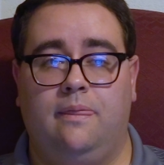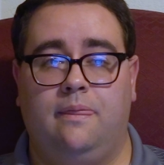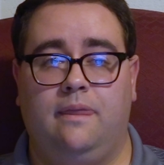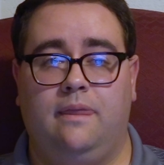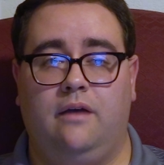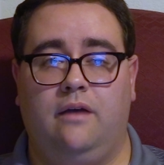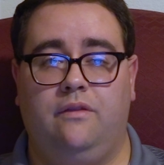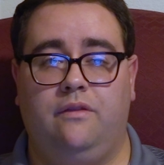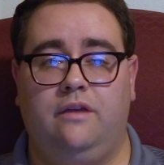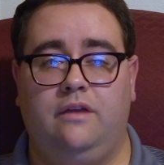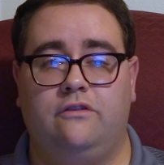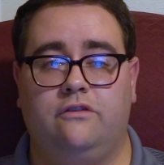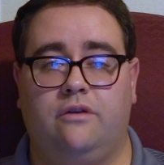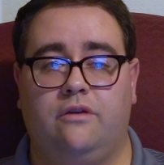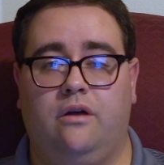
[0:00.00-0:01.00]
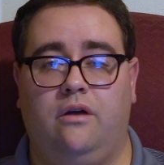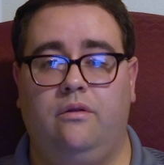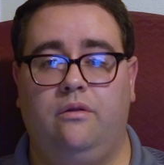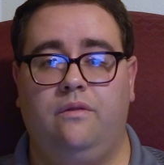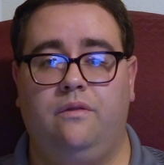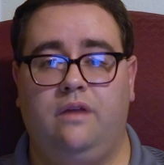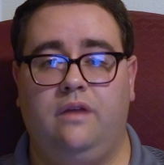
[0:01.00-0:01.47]
Now, these are
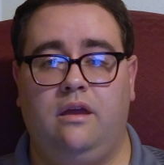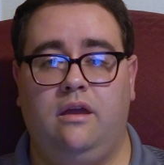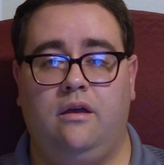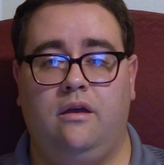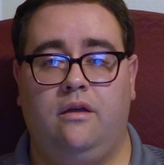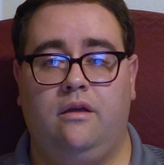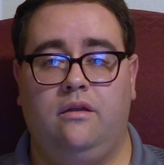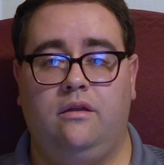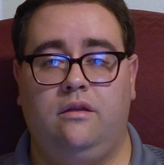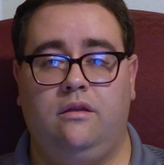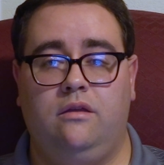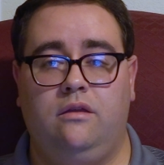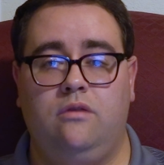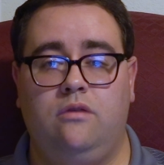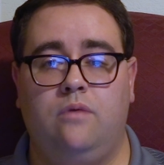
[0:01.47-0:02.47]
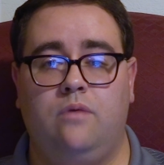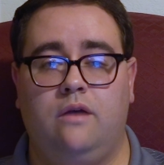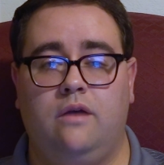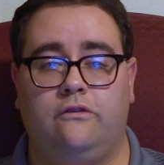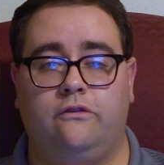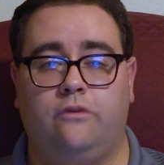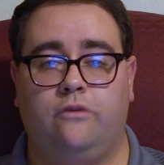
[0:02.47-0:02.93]
all of the
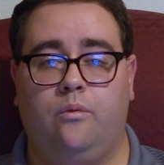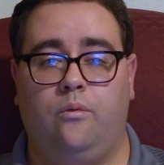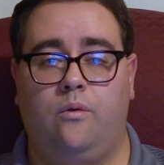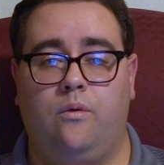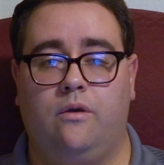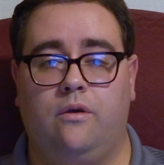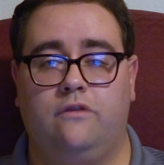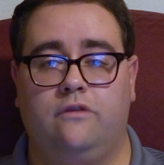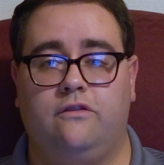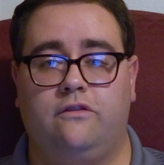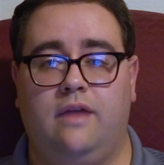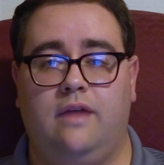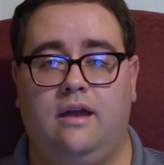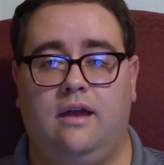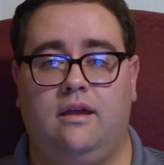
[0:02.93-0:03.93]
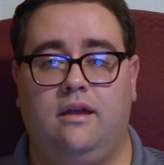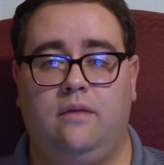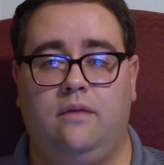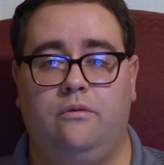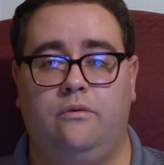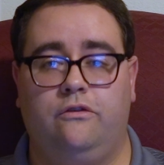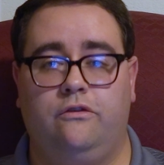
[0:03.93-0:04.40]
U.S. awards that
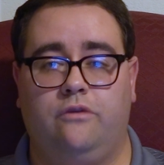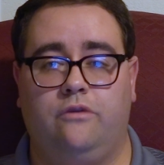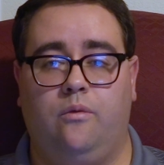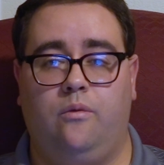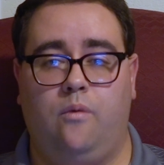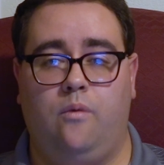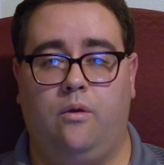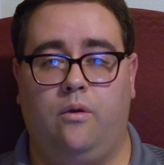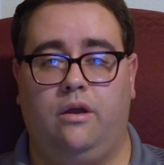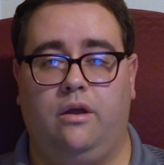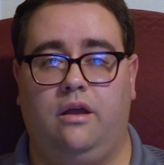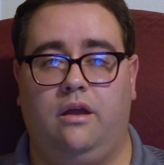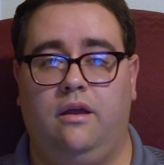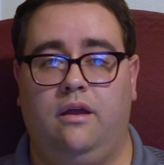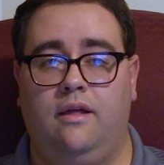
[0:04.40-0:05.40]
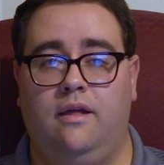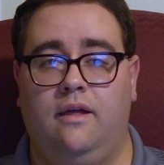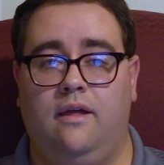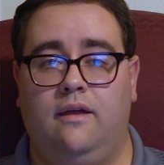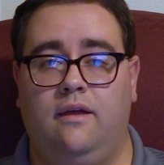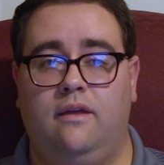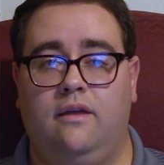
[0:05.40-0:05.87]
he was awarded.
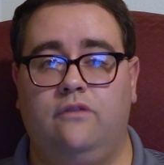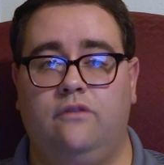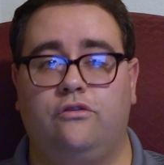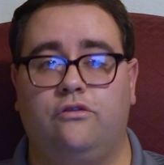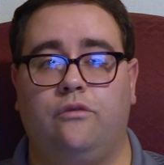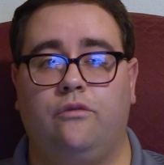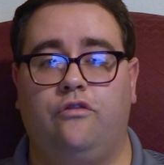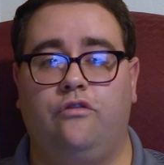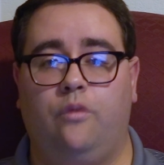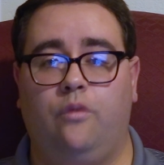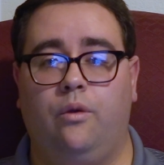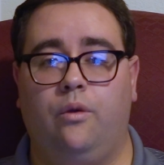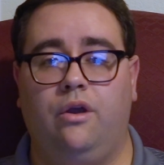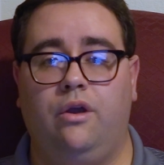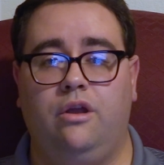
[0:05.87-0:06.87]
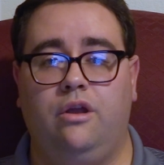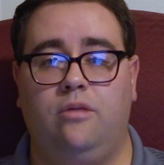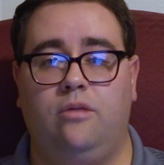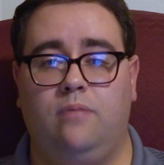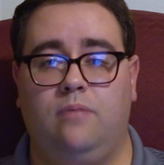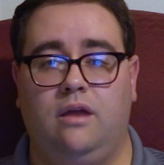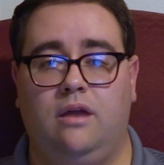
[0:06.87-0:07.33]
His
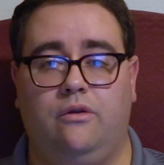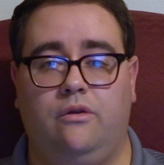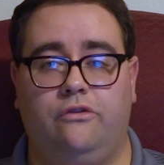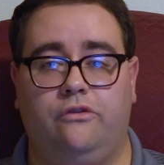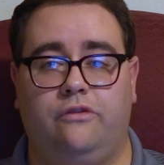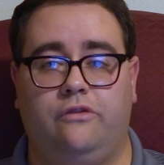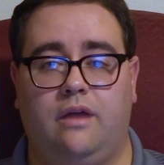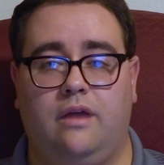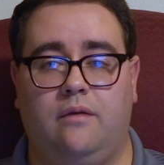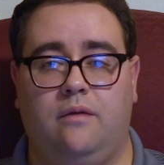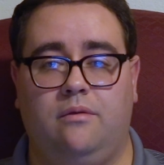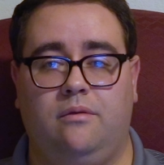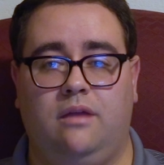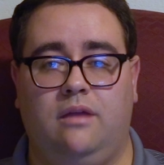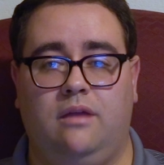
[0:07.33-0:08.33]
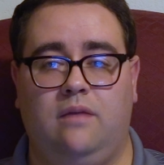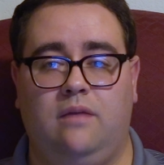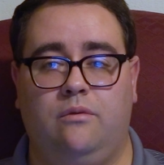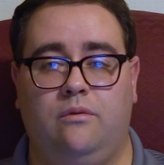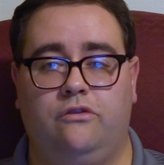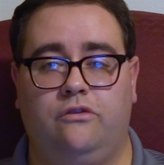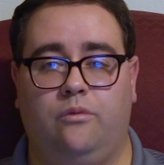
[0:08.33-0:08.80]
foreign medals that he
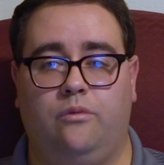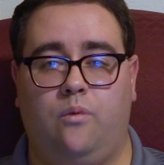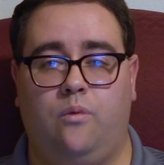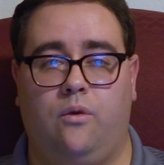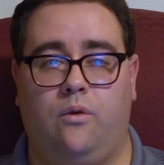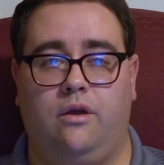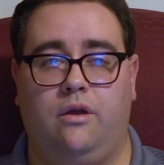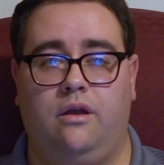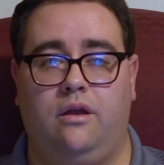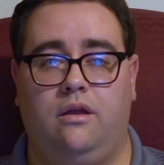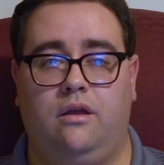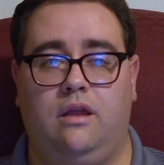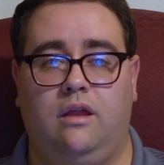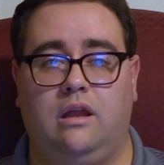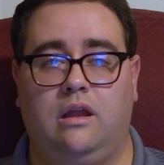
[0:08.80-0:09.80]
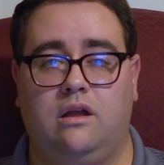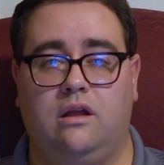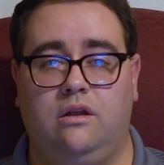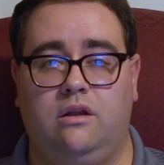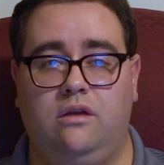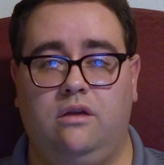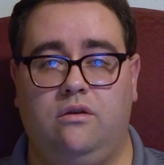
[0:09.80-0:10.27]
was awarded
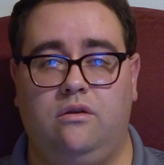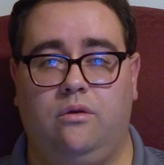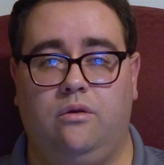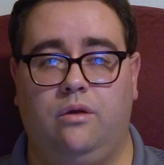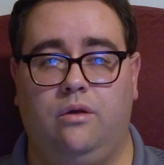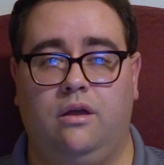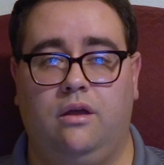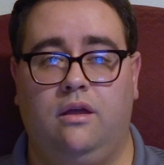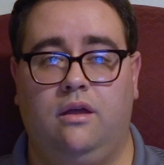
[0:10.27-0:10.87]
include